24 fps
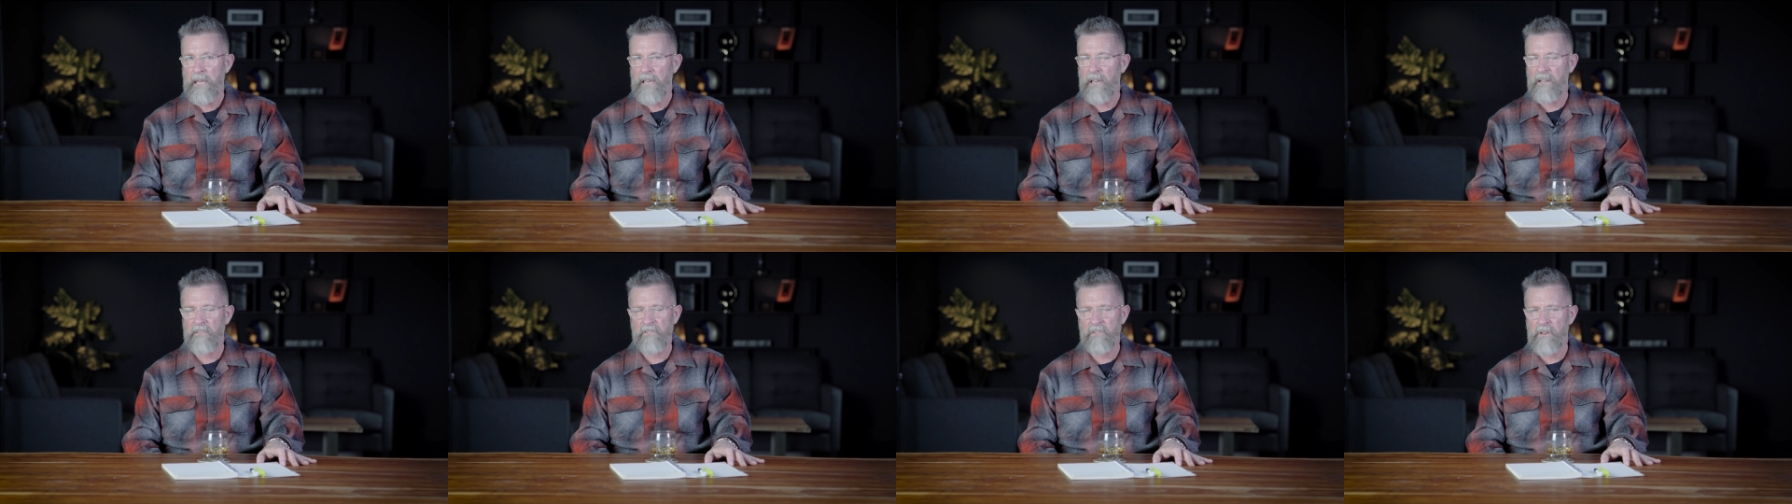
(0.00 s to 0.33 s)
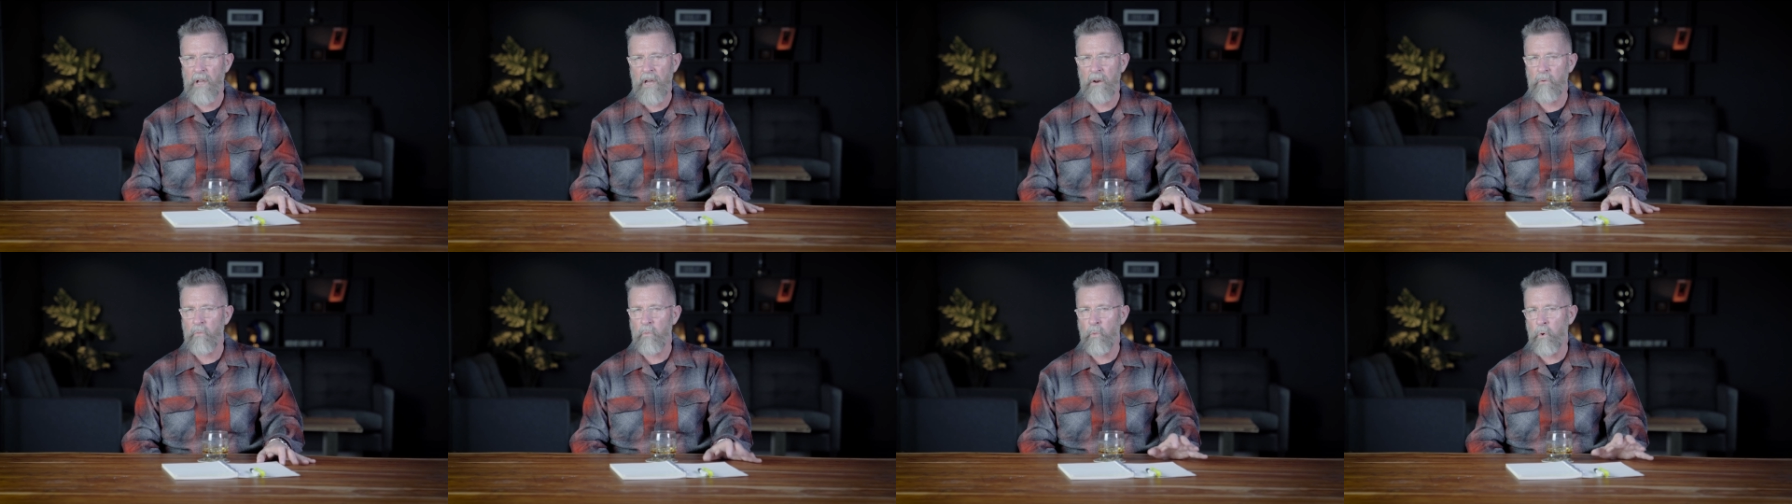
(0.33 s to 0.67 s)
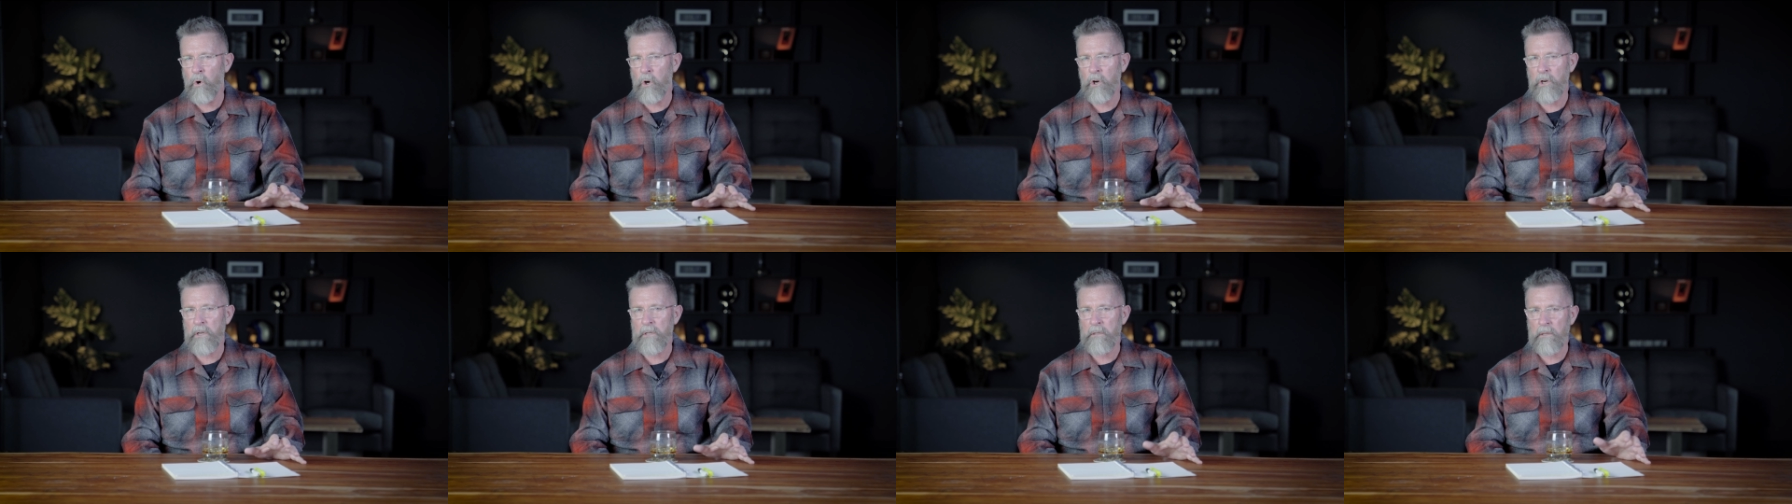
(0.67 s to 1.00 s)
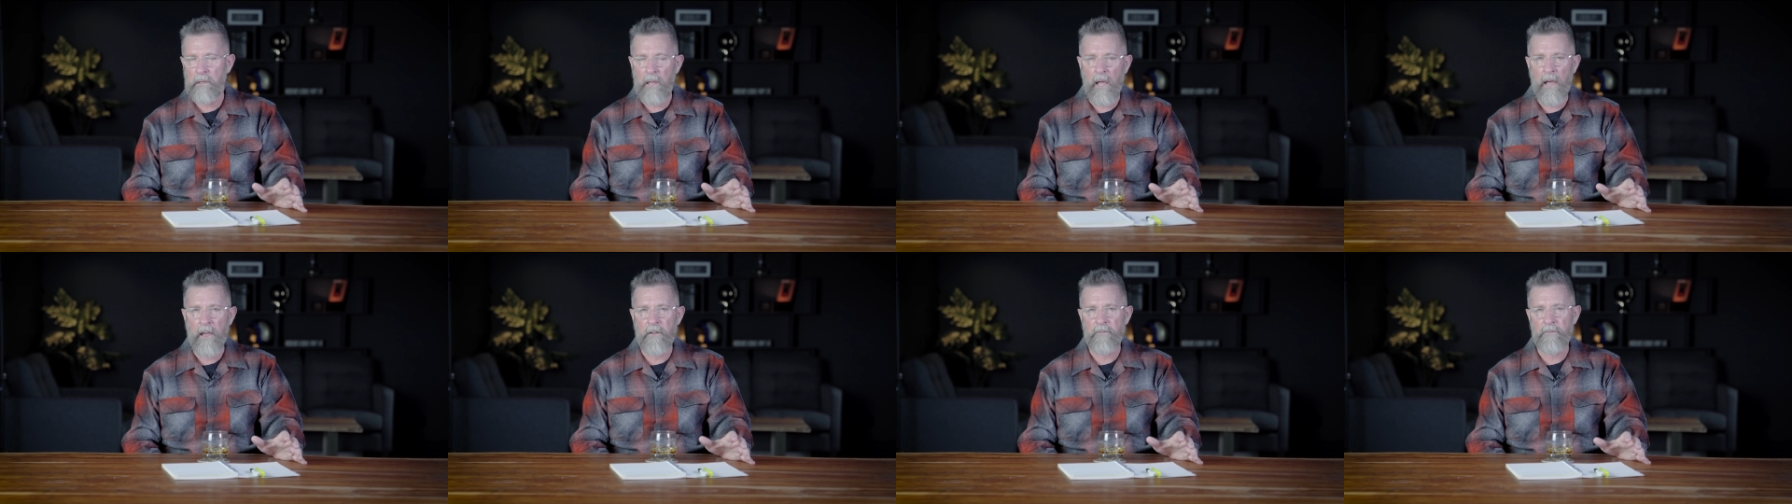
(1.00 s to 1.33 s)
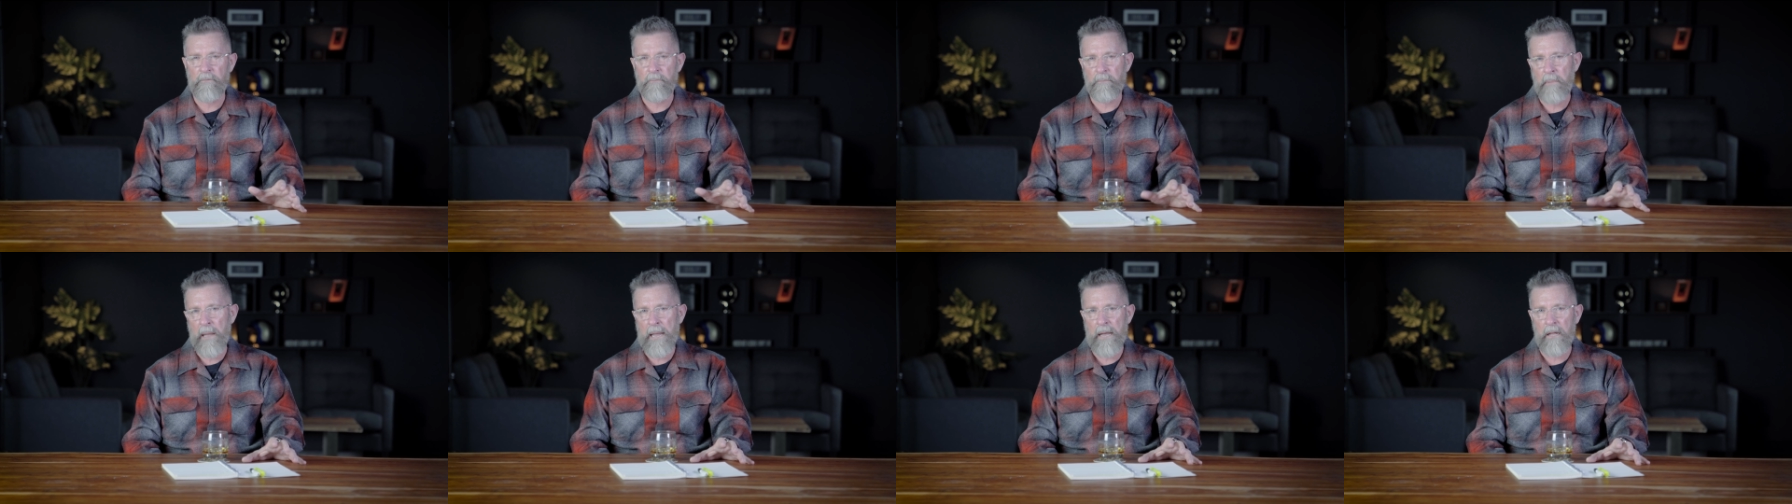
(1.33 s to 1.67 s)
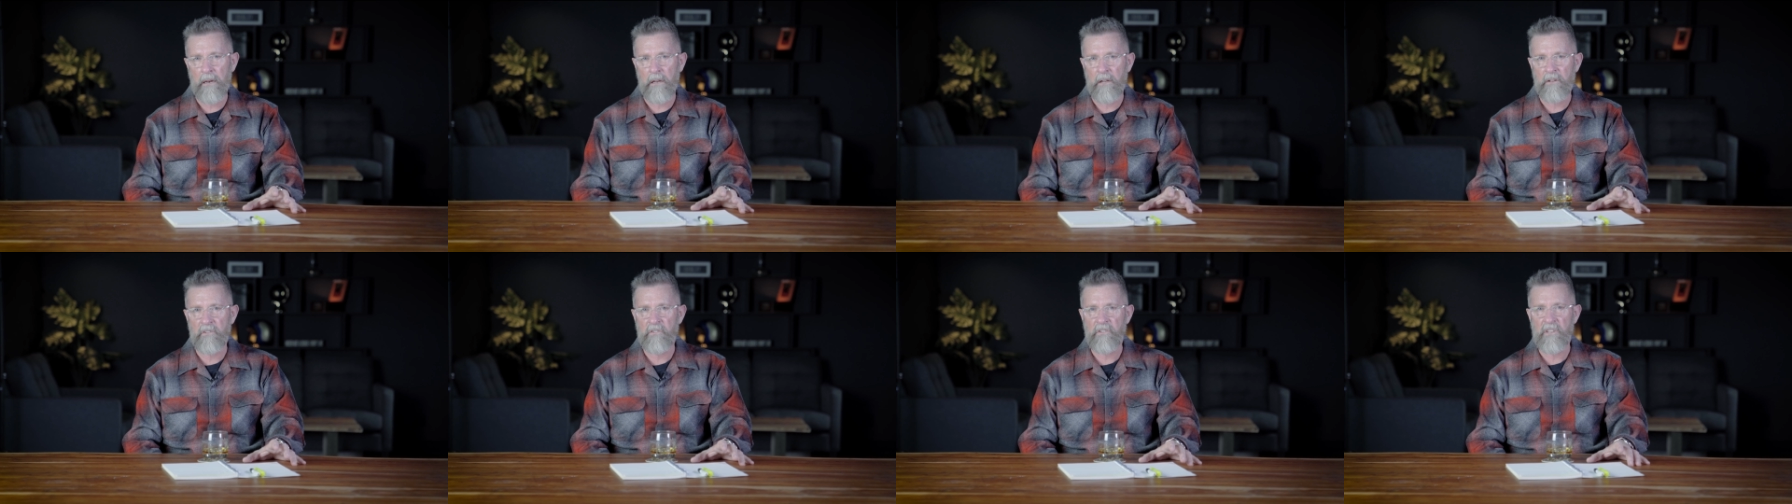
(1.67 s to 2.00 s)
It's not work life
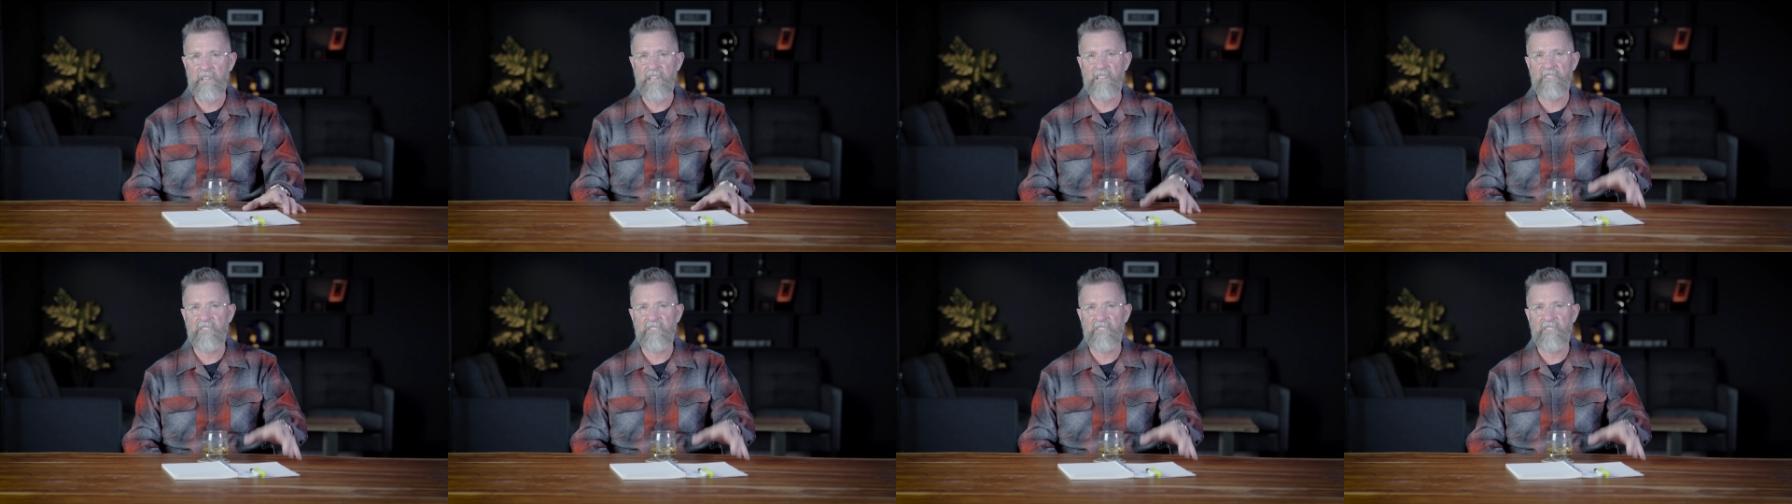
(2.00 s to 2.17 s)
balance,